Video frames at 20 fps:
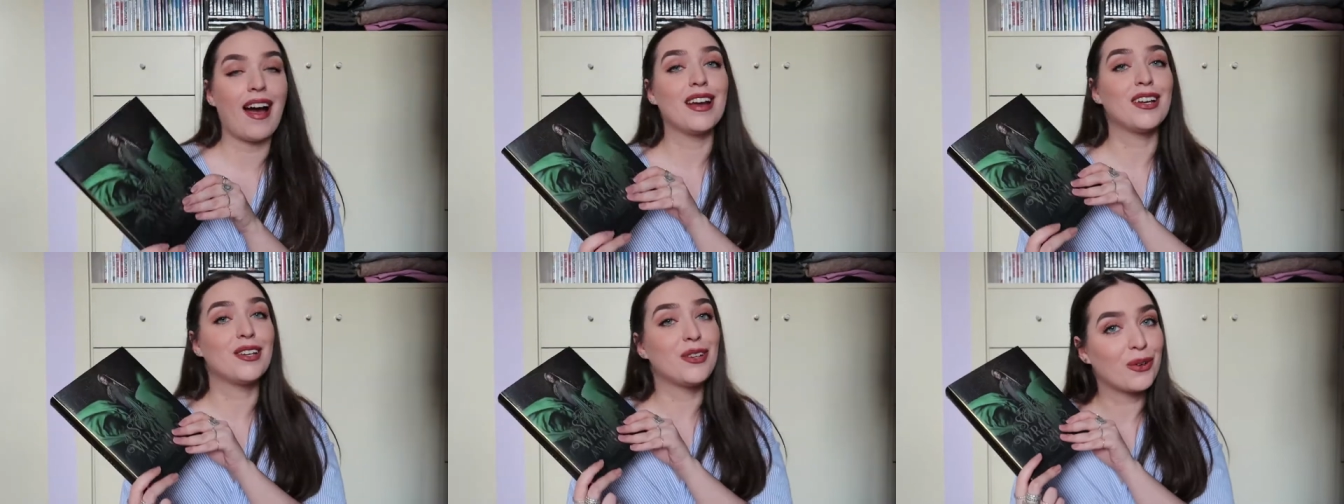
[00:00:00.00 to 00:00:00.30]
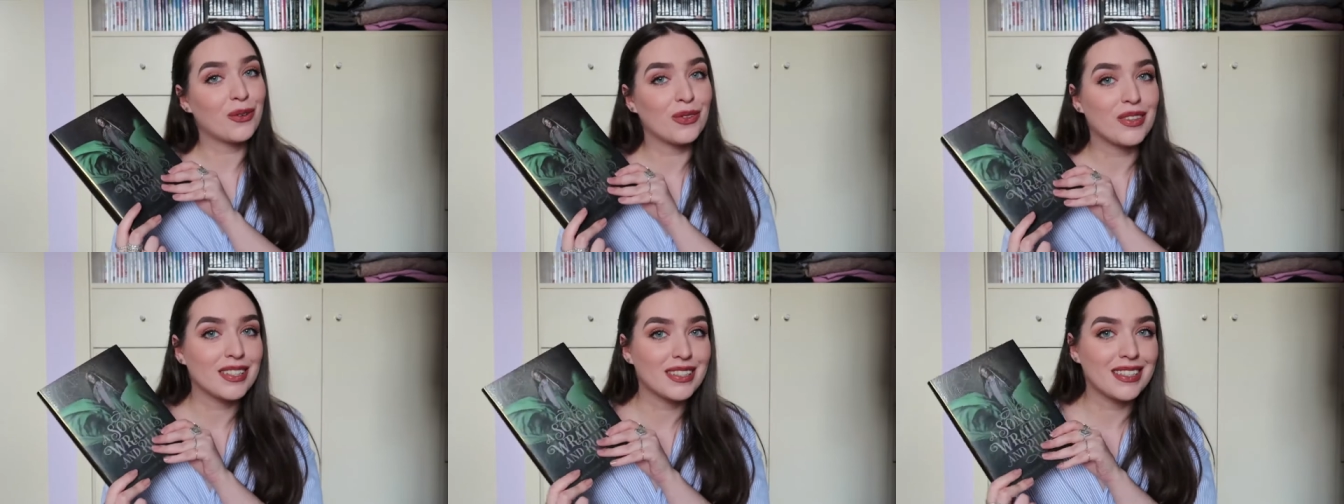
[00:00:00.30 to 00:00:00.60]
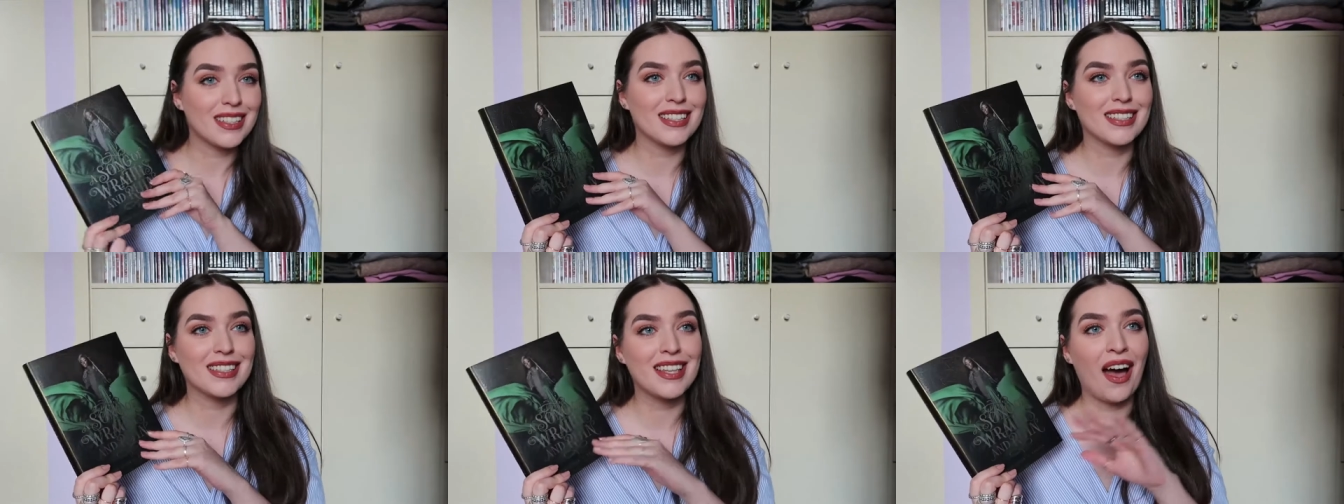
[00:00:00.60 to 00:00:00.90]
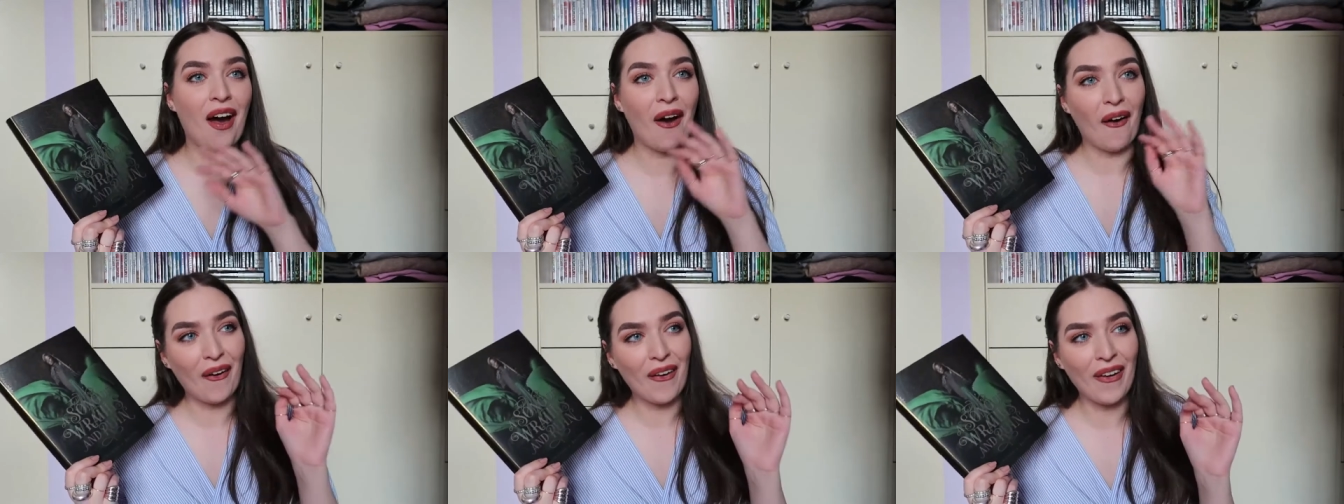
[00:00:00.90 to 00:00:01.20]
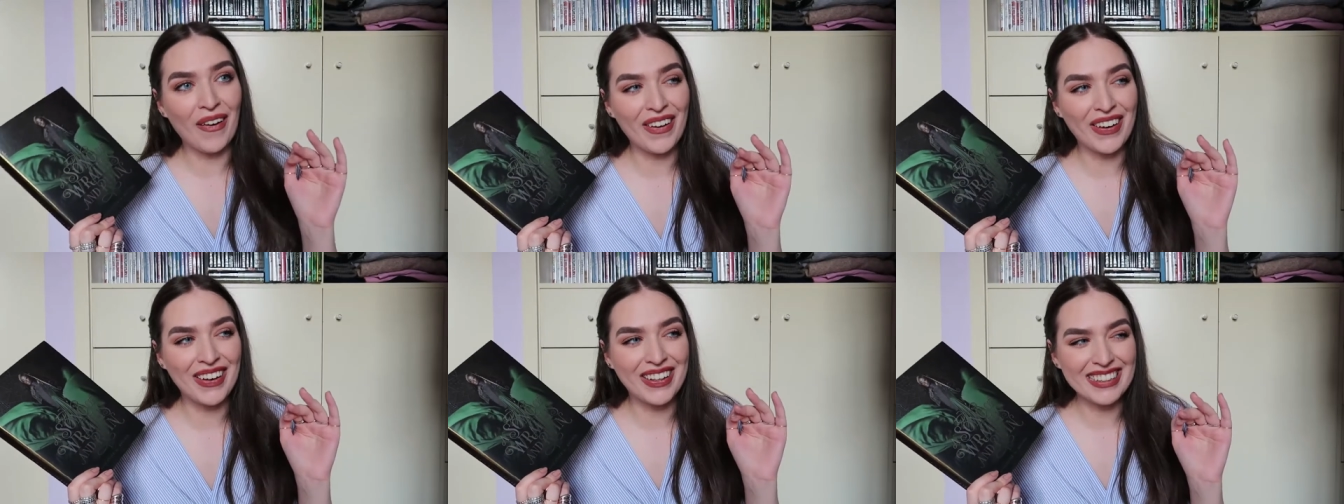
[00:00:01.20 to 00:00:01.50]
I know this is a
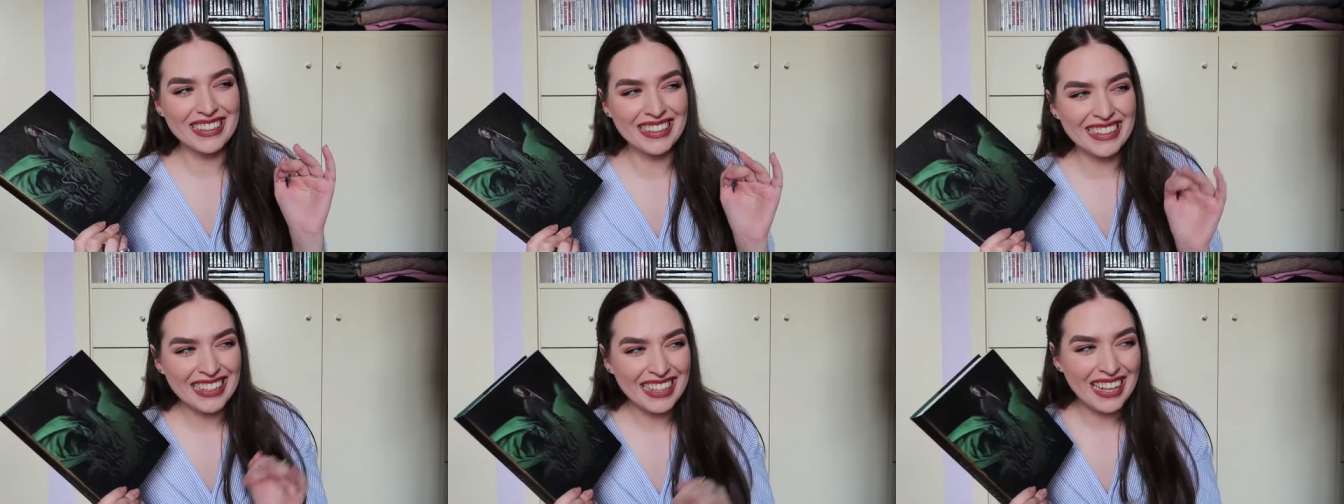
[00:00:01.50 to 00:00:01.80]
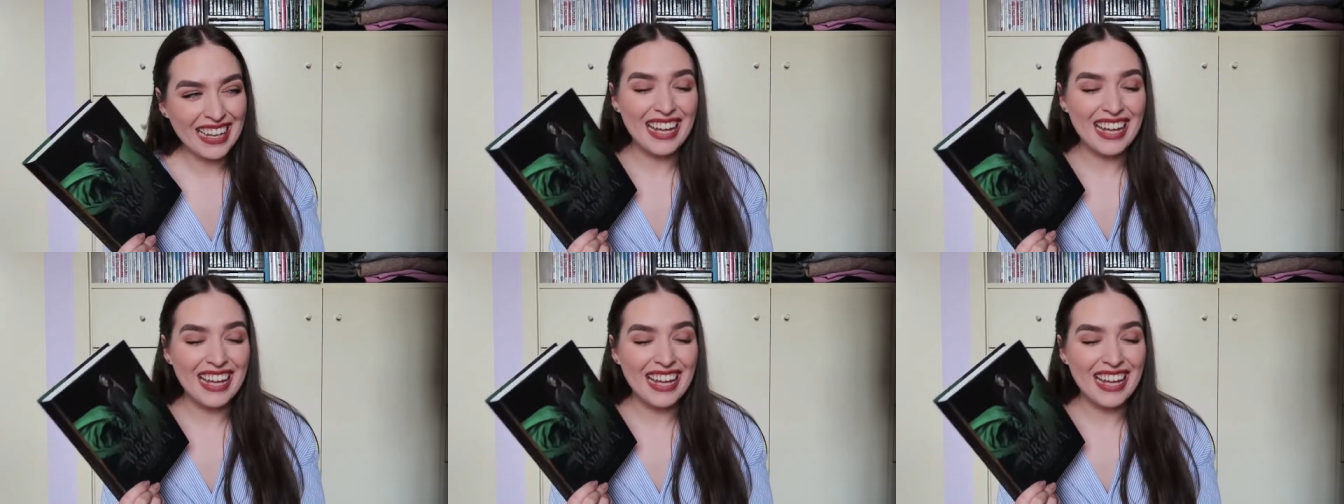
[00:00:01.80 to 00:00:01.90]
haul,